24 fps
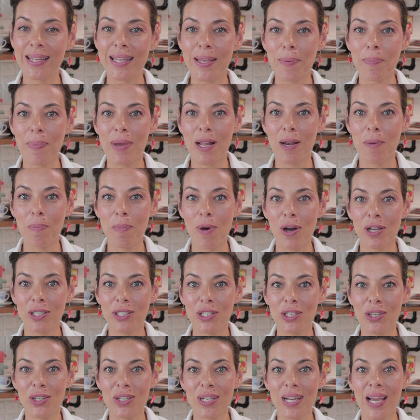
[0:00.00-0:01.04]
the bell
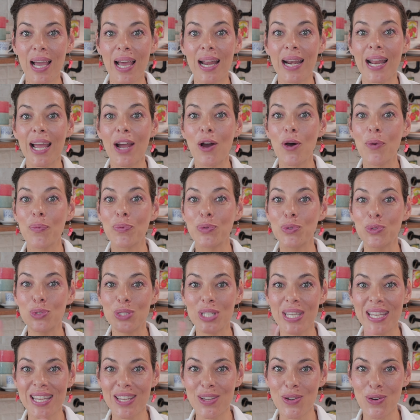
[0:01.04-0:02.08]
button, and I hope
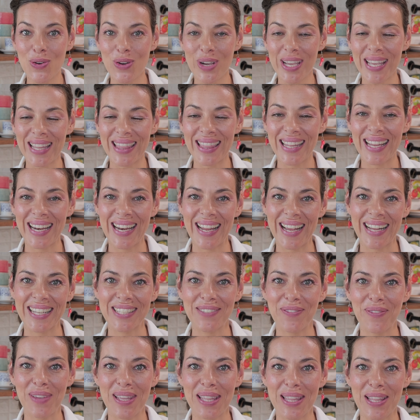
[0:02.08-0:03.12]
to see you in the
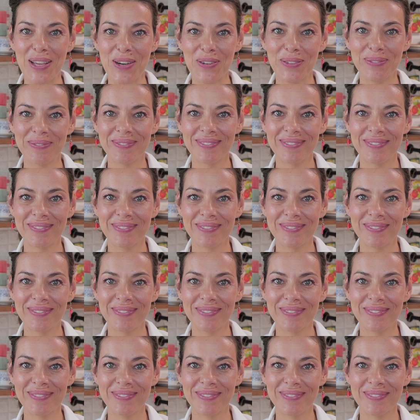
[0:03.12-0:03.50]
next video.